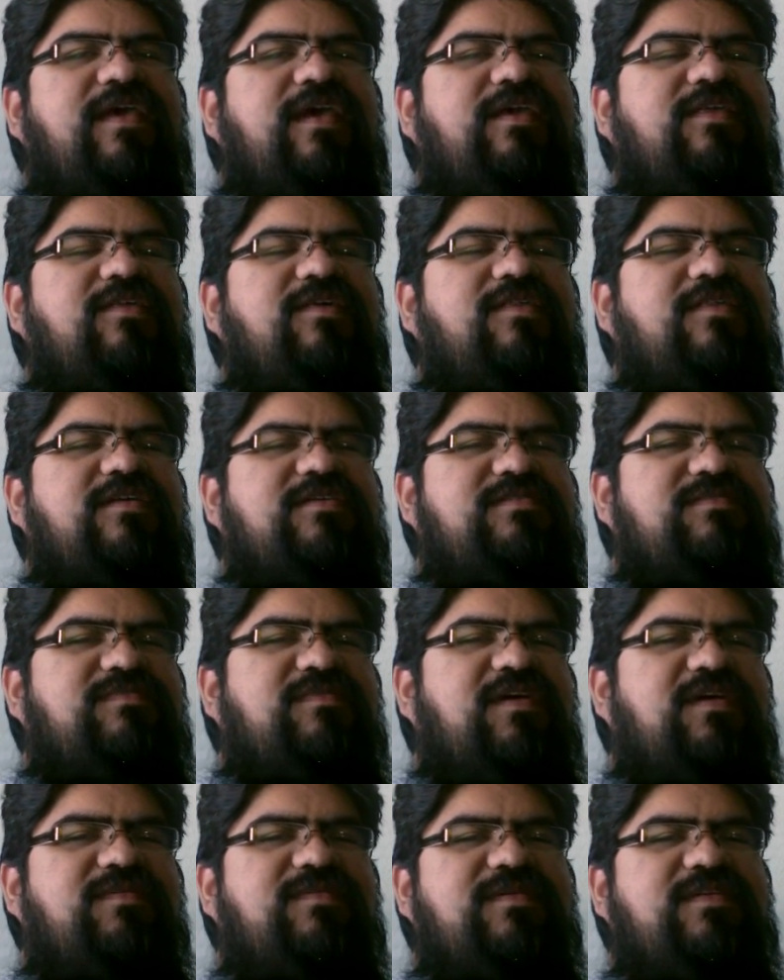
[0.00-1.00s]
Either the
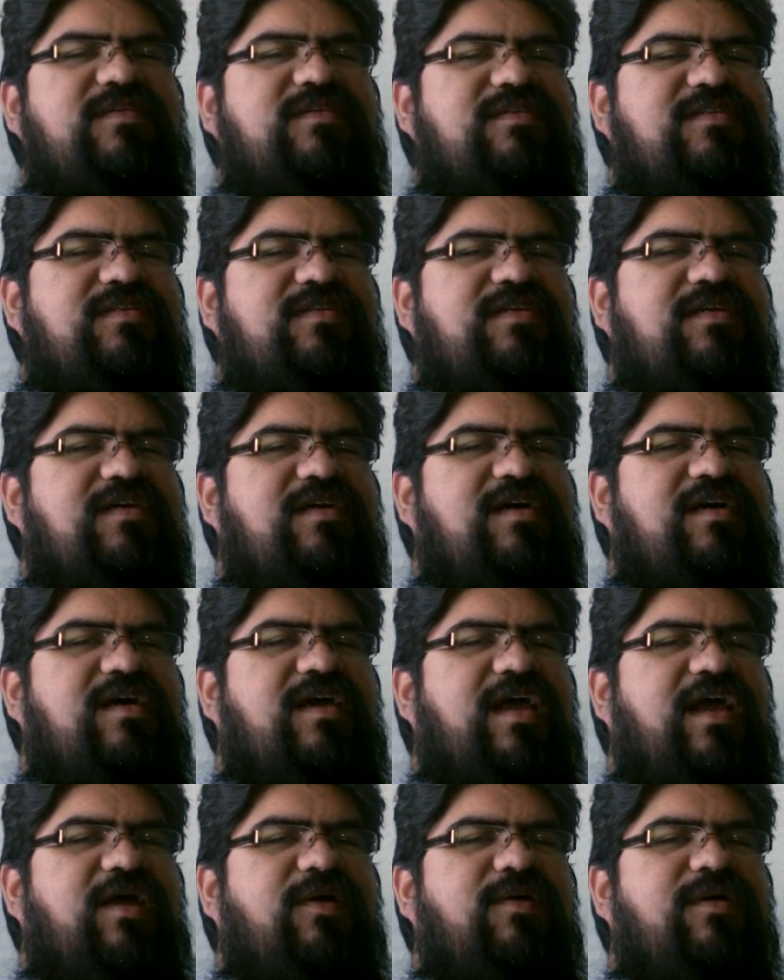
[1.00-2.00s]
suburban
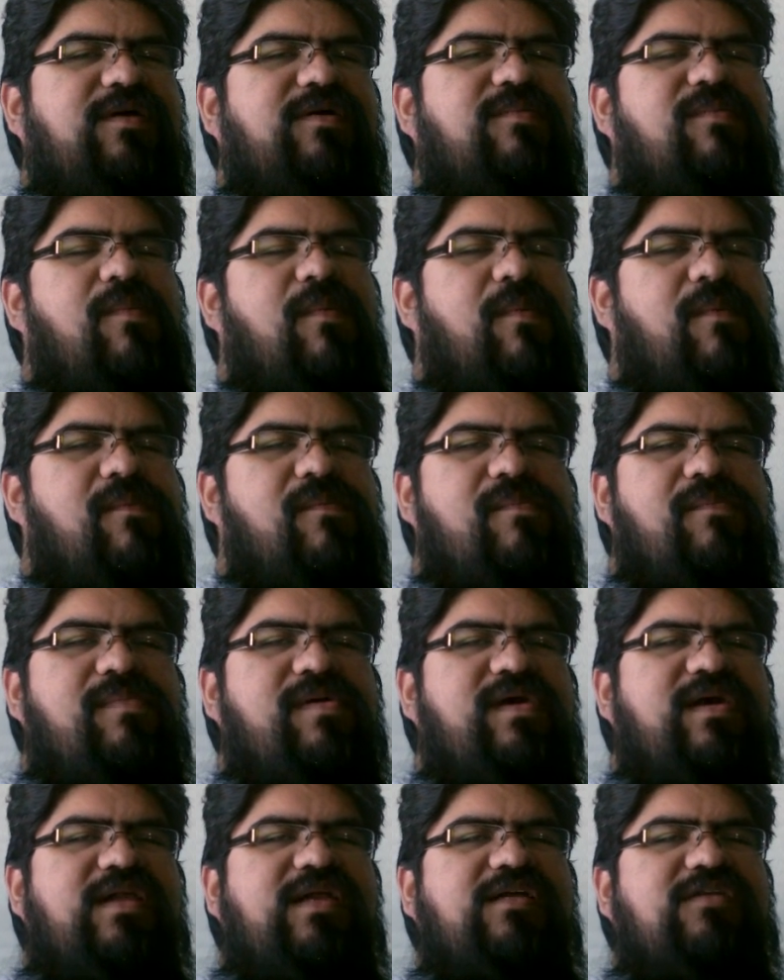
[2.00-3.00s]
area,
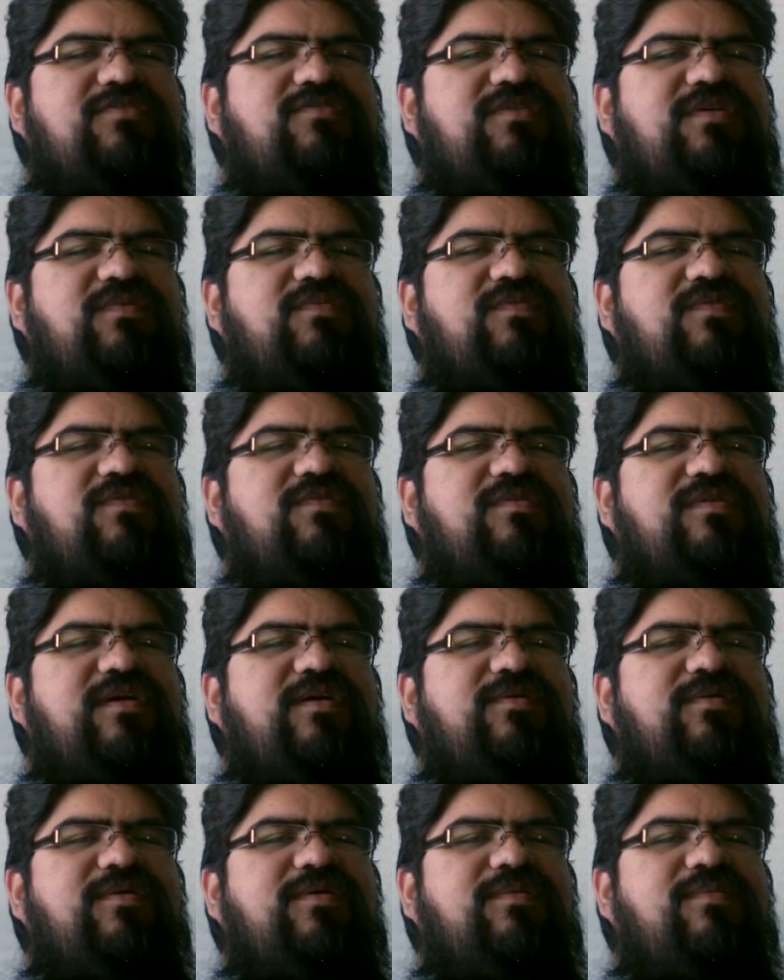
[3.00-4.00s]
being an extreme rural
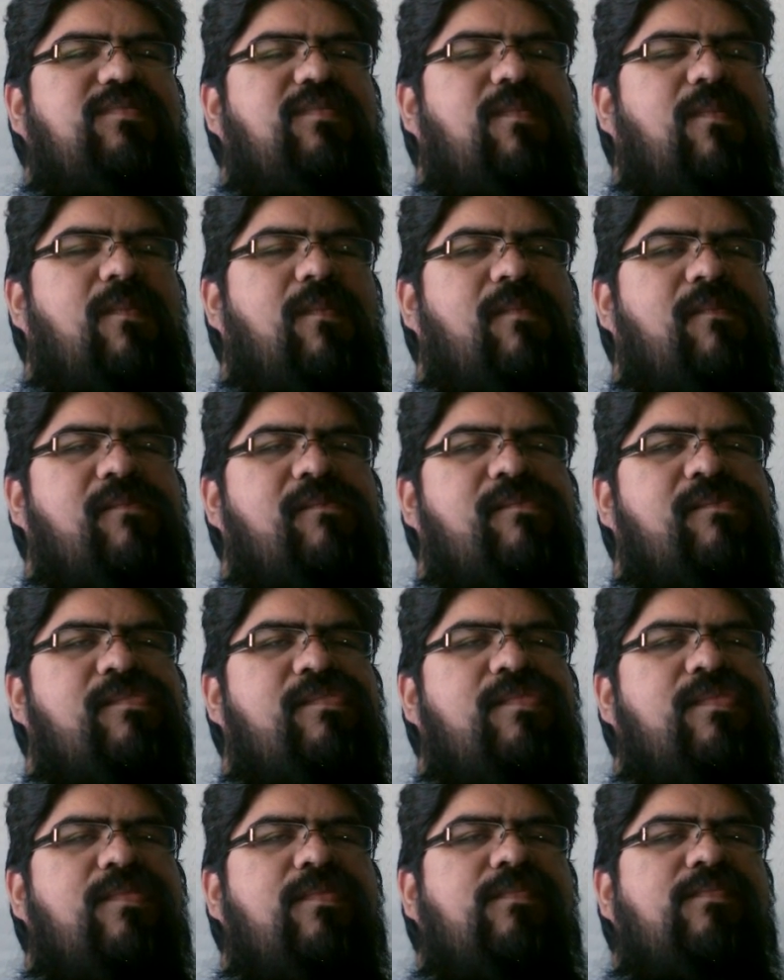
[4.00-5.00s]
area
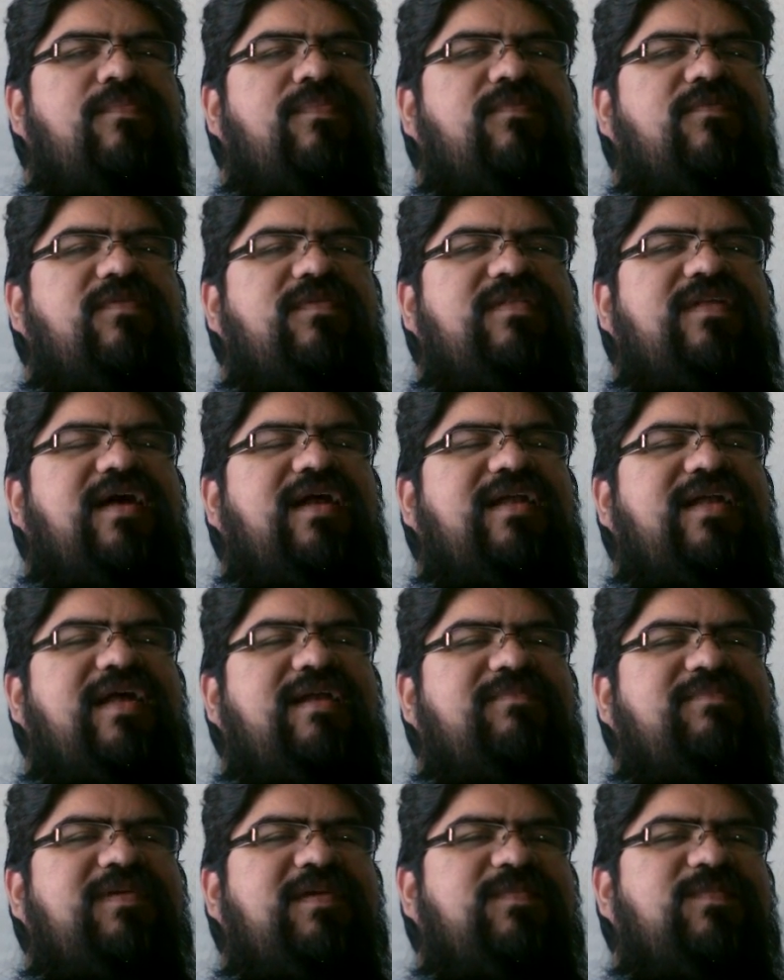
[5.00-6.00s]
with not a
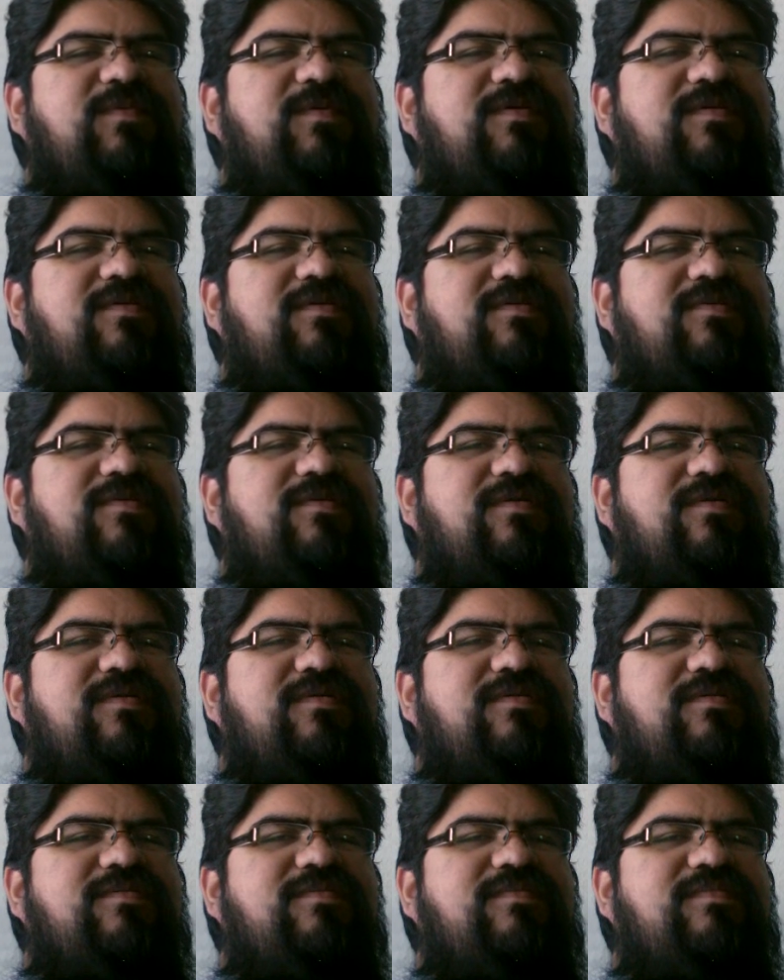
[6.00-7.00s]
lot of people,
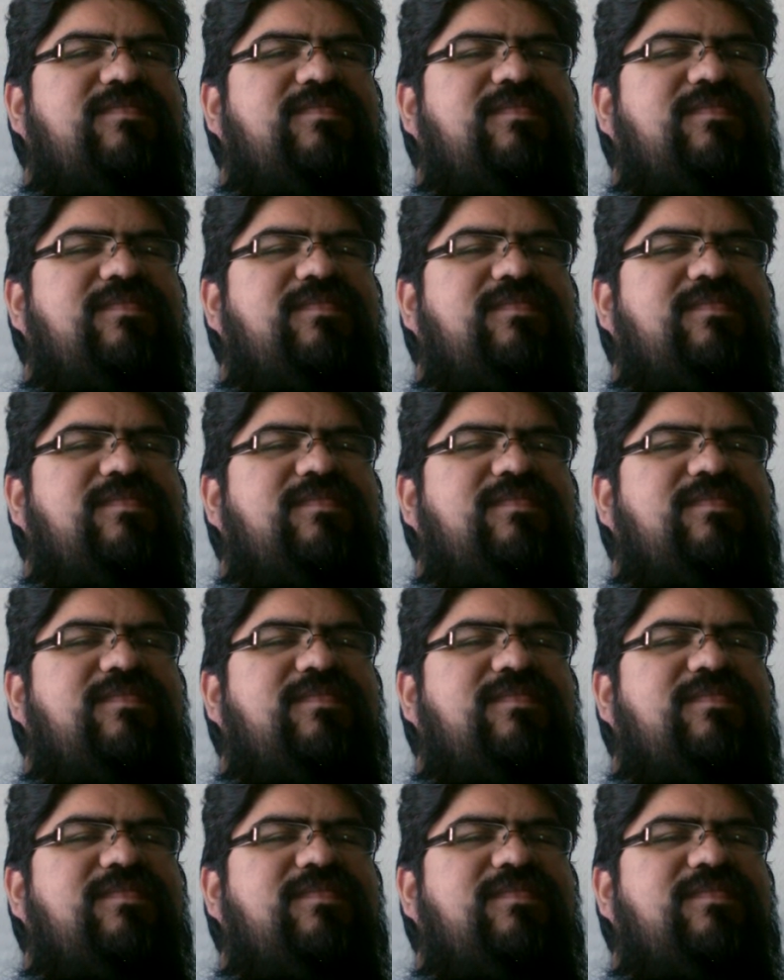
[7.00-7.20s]
or